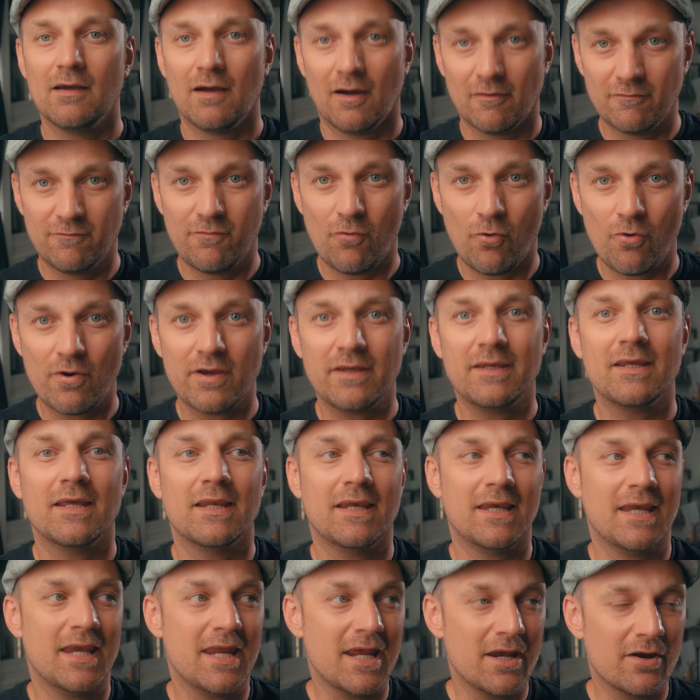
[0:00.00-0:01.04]
Avoid
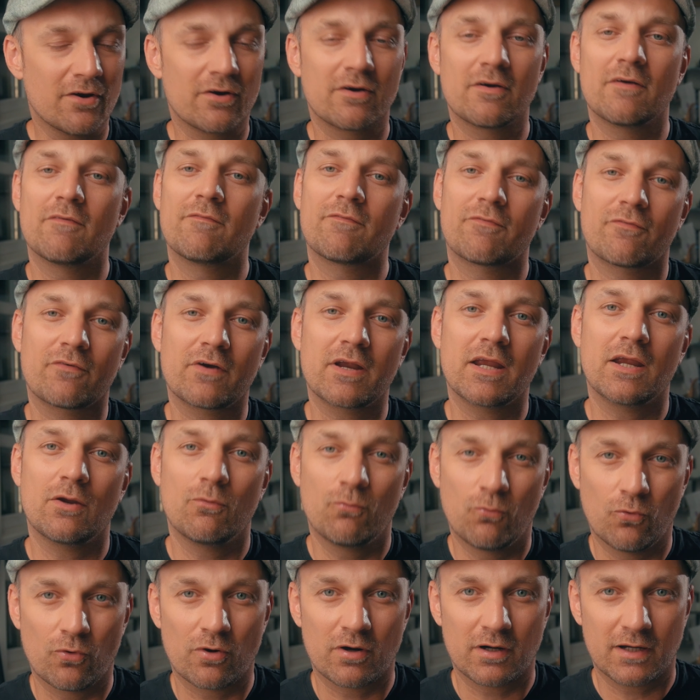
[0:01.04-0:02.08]
near free
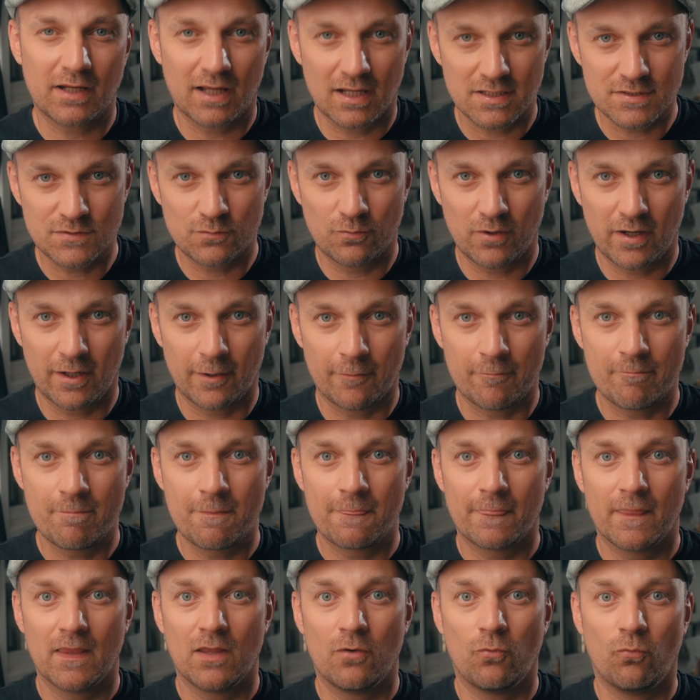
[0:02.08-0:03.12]
work as well,
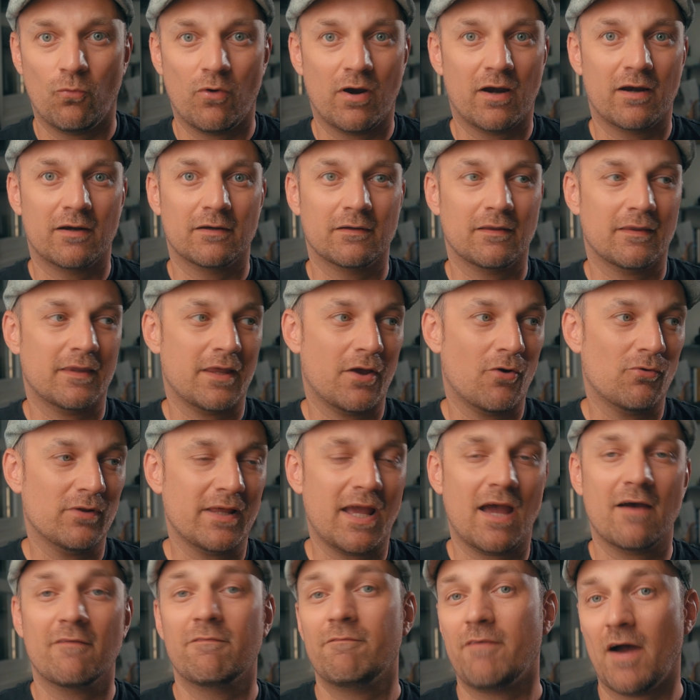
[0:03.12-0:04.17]
where they only
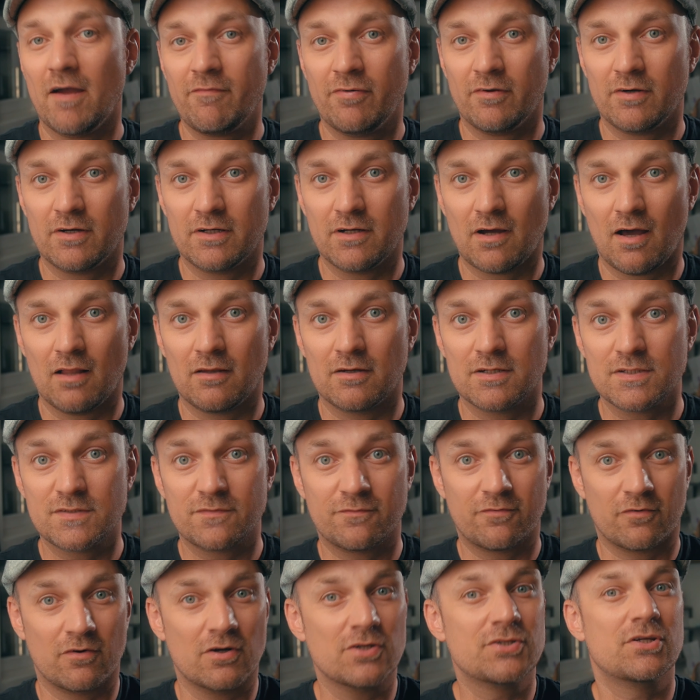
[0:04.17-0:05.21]
have $500
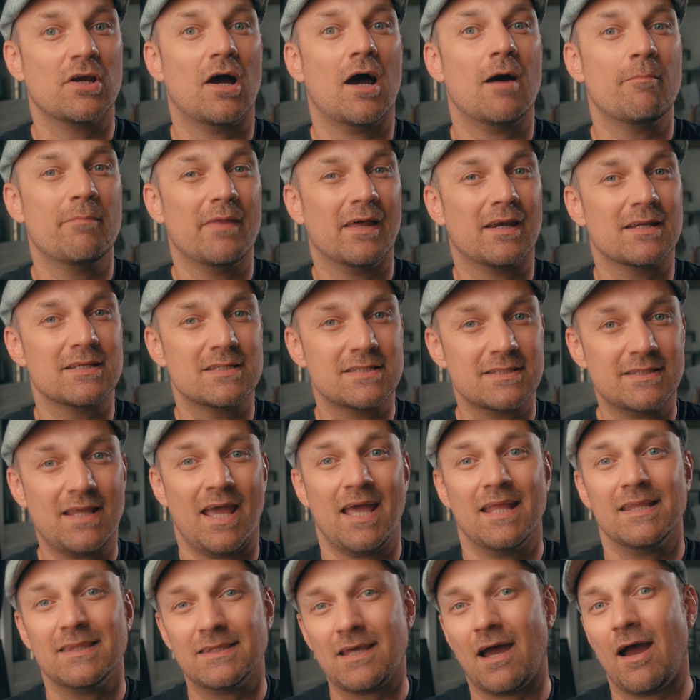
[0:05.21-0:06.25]
for a job that is
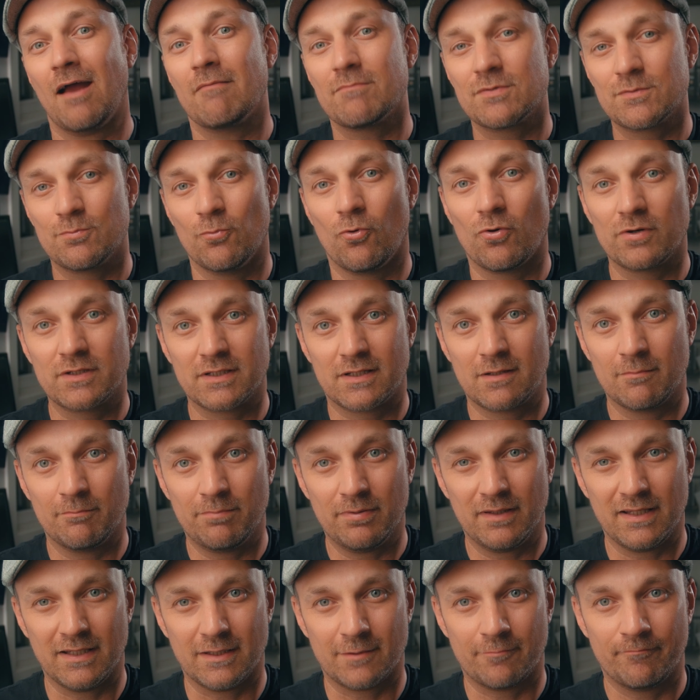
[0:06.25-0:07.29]
10 times more to
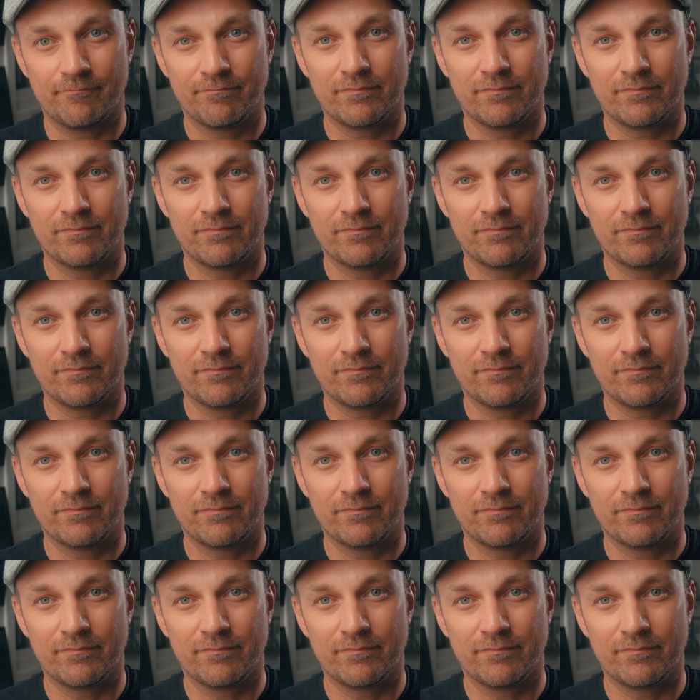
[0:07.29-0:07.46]
complete.